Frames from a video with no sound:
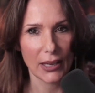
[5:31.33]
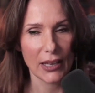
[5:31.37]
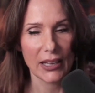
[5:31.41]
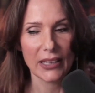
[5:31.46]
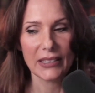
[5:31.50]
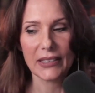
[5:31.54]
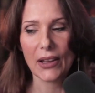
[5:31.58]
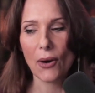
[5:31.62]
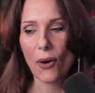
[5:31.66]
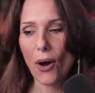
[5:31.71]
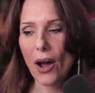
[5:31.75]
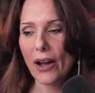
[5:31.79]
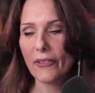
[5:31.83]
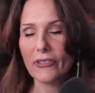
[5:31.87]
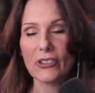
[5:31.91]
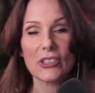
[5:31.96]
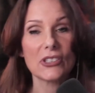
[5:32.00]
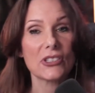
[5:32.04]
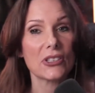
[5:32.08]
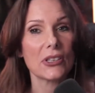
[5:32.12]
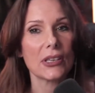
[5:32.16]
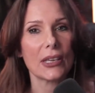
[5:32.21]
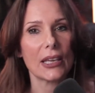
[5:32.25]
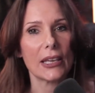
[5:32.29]
Now,
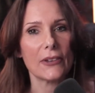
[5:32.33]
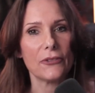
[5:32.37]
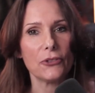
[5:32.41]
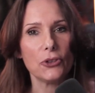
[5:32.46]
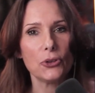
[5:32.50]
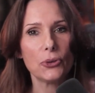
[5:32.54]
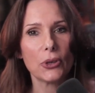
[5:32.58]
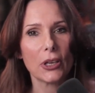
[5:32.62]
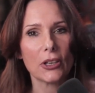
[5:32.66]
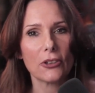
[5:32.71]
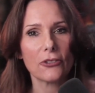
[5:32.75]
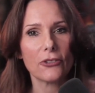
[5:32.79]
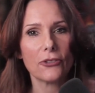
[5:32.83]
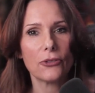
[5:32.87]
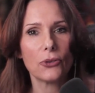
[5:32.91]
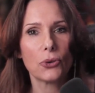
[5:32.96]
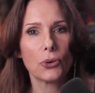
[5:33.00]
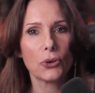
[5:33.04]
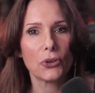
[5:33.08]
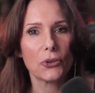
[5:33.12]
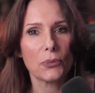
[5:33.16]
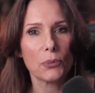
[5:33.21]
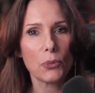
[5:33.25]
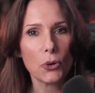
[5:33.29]
obviously, if you can
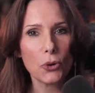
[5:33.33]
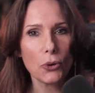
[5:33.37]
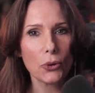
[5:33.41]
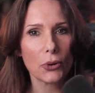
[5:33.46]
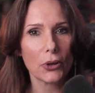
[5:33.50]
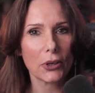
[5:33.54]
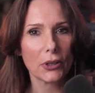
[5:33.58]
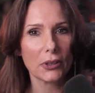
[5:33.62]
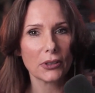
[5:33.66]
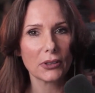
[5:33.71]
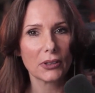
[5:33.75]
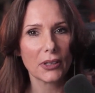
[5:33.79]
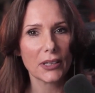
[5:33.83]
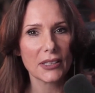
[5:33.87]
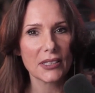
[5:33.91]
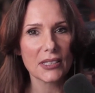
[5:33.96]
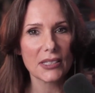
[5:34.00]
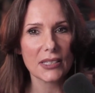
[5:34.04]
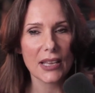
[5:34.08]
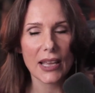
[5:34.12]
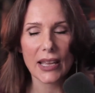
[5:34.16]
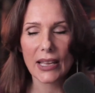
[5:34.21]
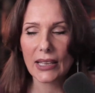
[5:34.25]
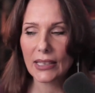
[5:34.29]
afford more, let's
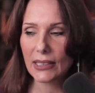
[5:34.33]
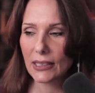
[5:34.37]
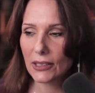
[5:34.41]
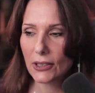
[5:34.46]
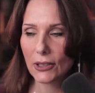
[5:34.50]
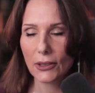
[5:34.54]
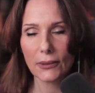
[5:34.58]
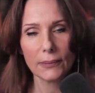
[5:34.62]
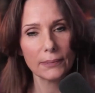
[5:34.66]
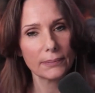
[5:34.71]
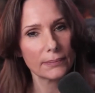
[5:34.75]
say, you know,